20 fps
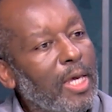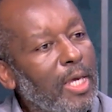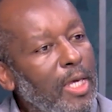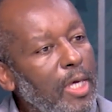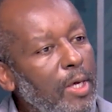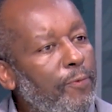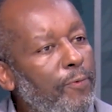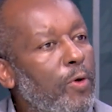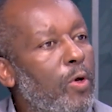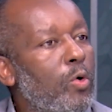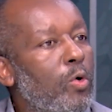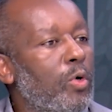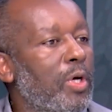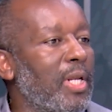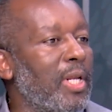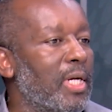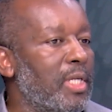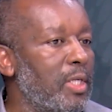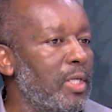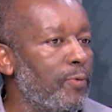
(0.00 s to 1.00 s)
If you're
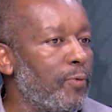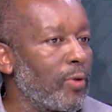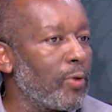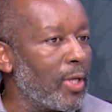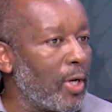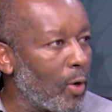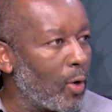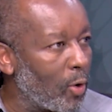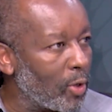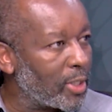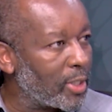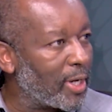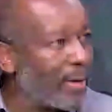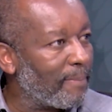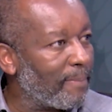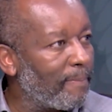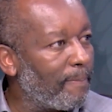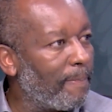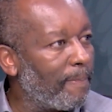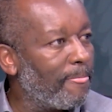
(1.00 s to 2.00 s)
looking at it for the long term,
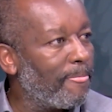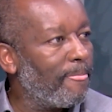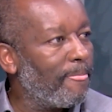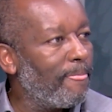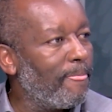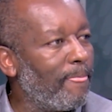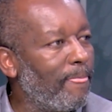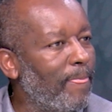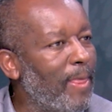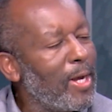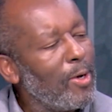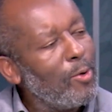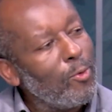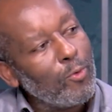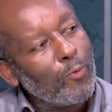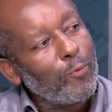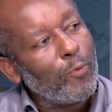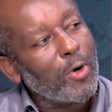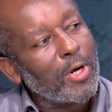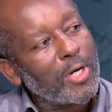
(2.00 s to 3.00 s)
then
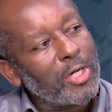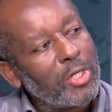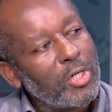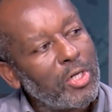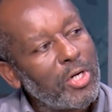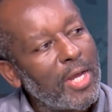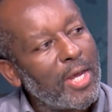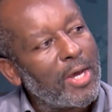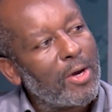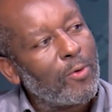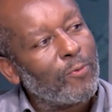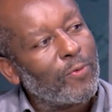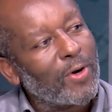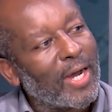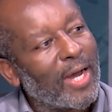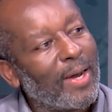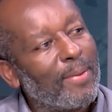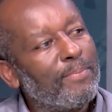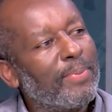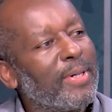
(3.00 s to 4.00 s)
look for a share of a
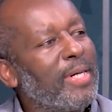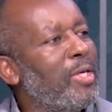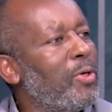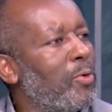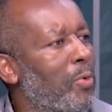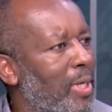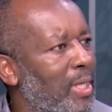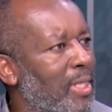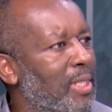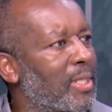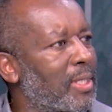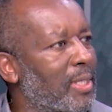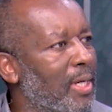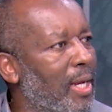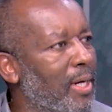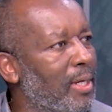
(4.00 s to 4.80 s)
company you understand.